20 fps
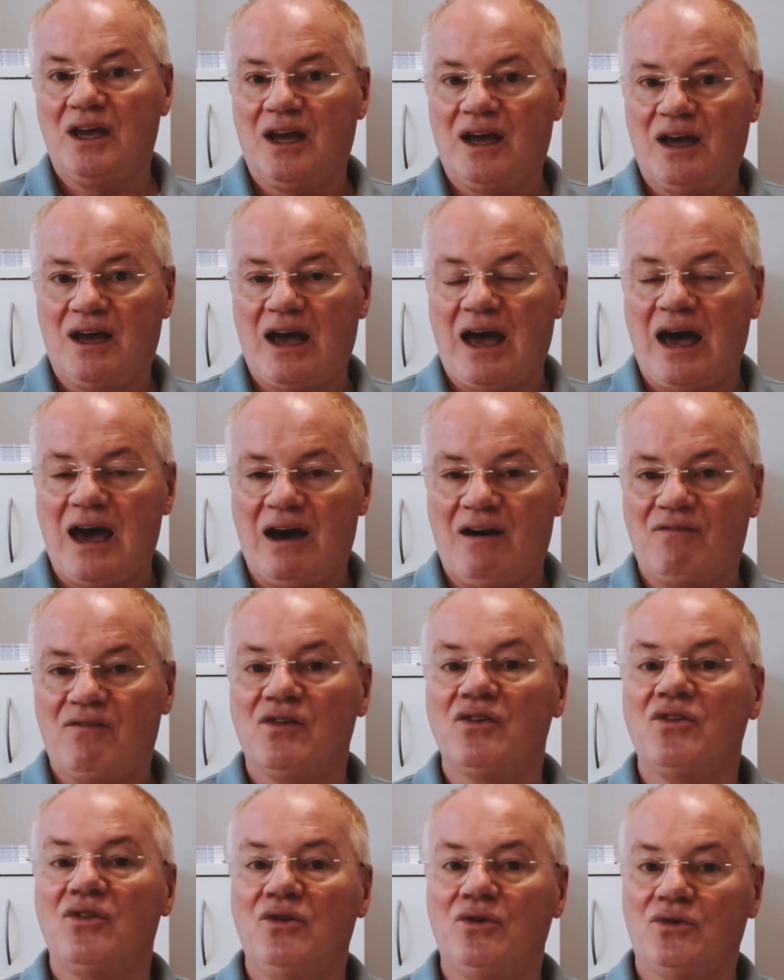have
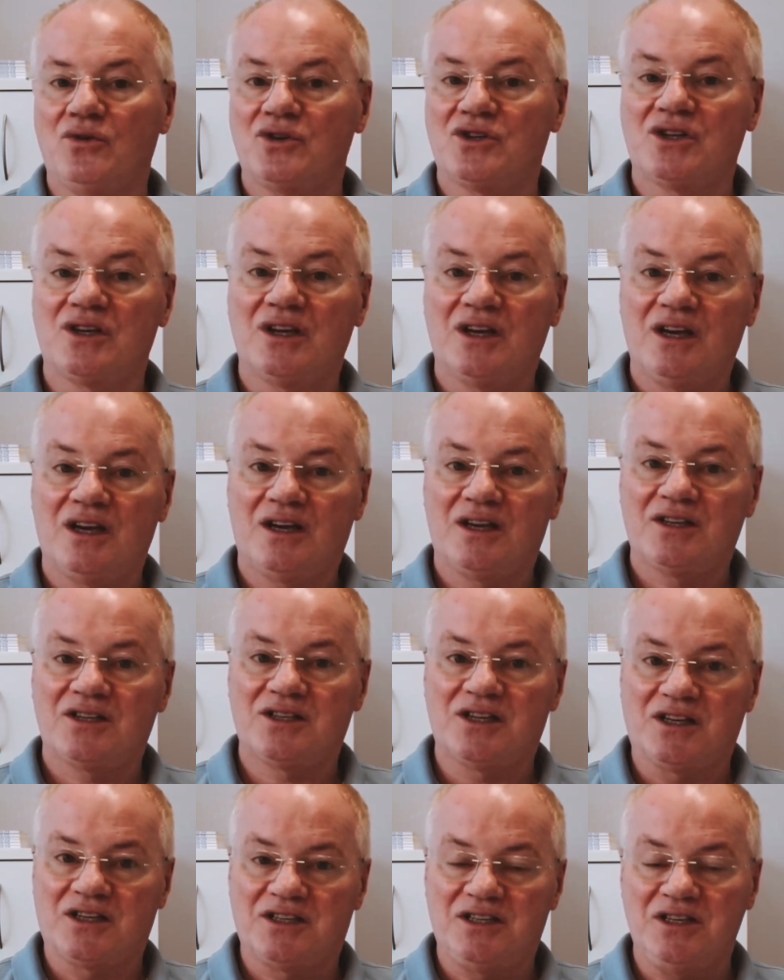those
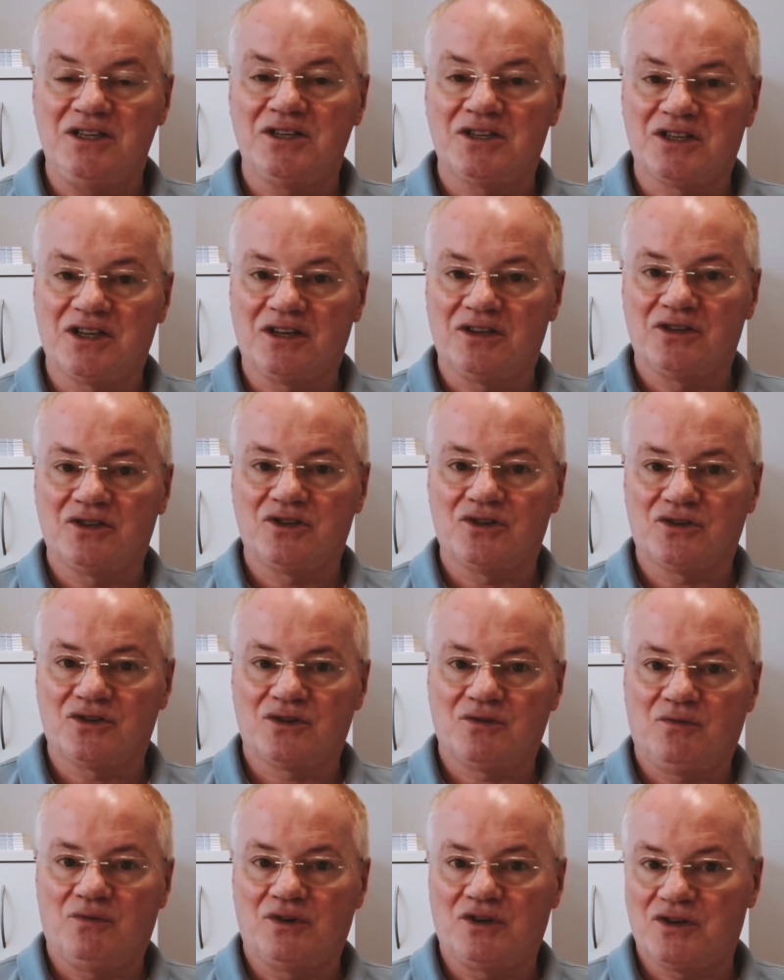16
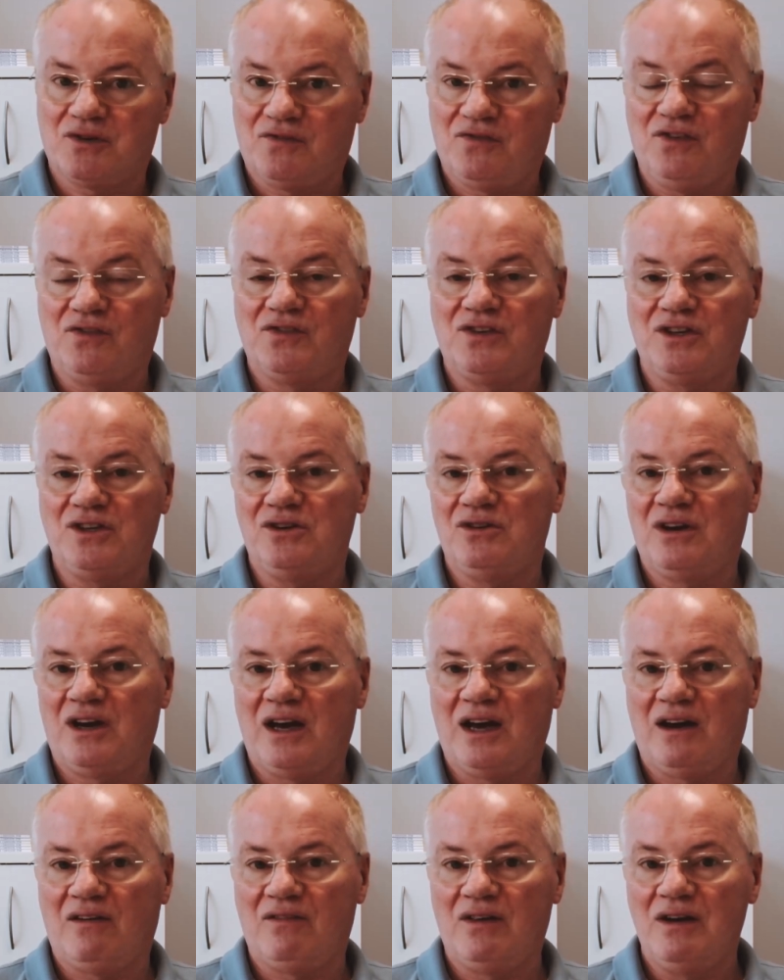signatures, which 15 you
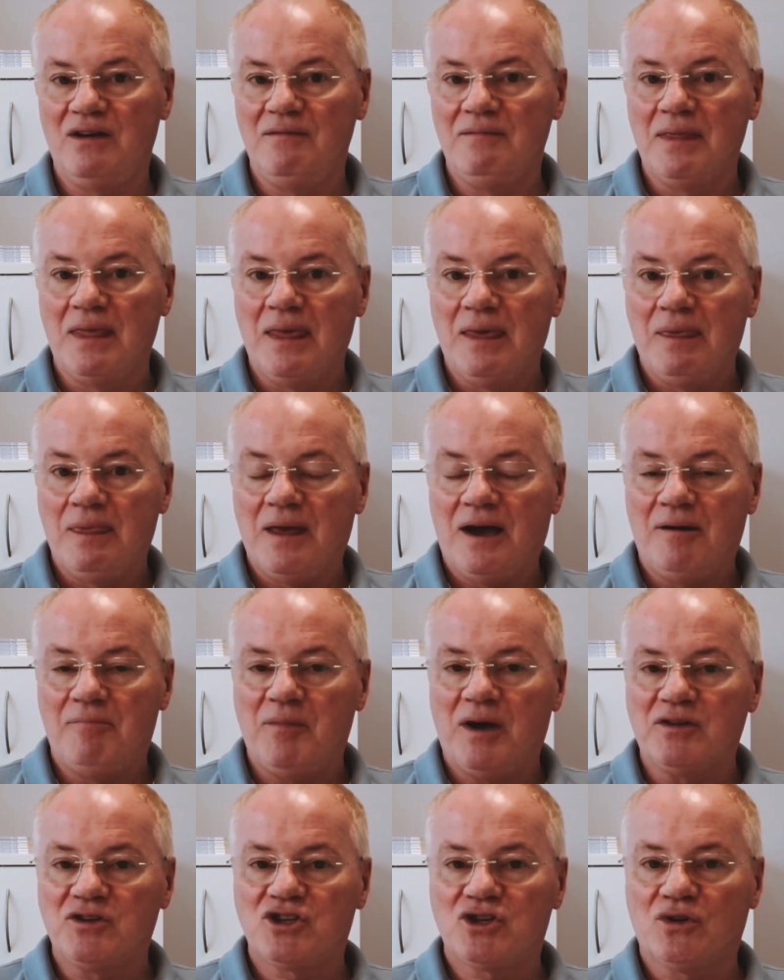have.
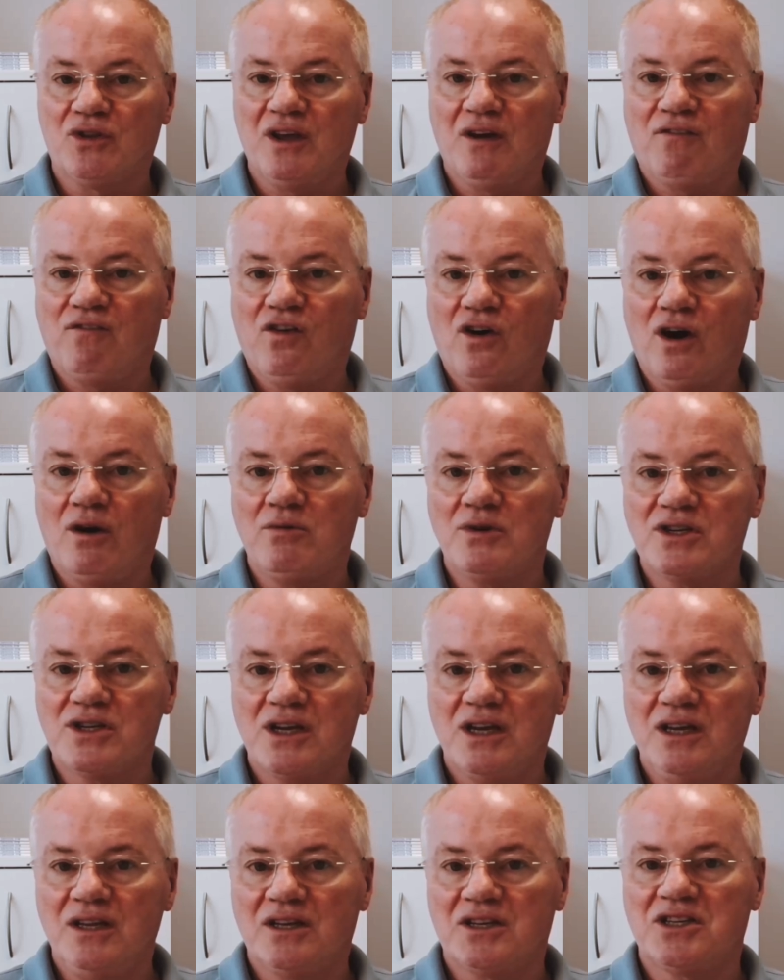And so therefore I was
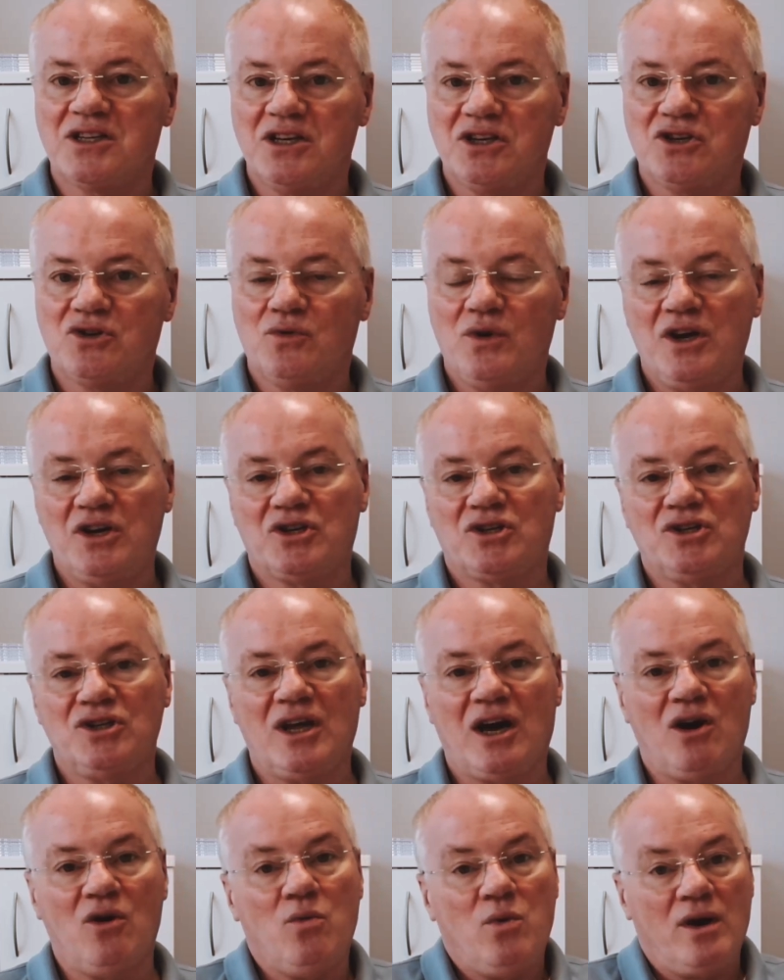in a situation
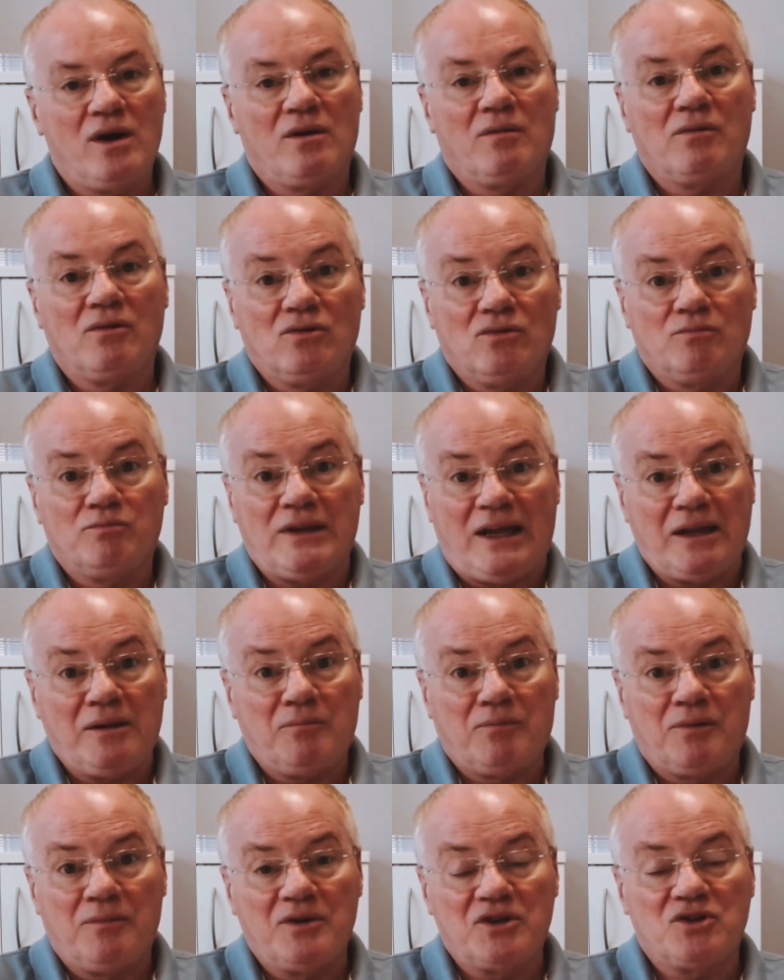now where planning
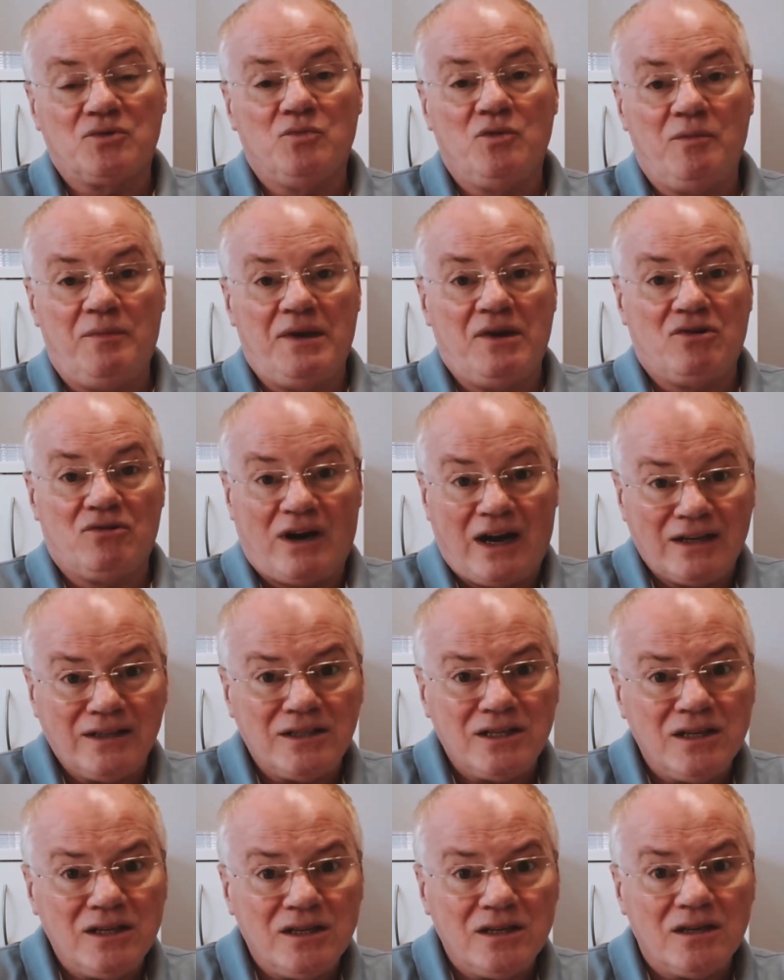permission would be
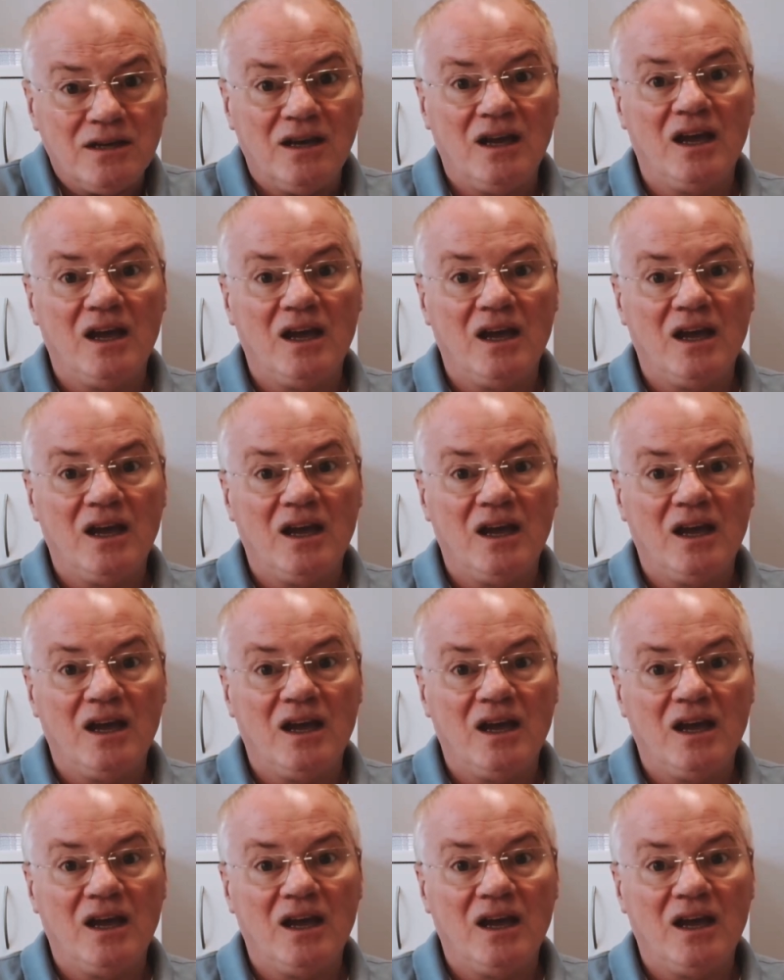granted,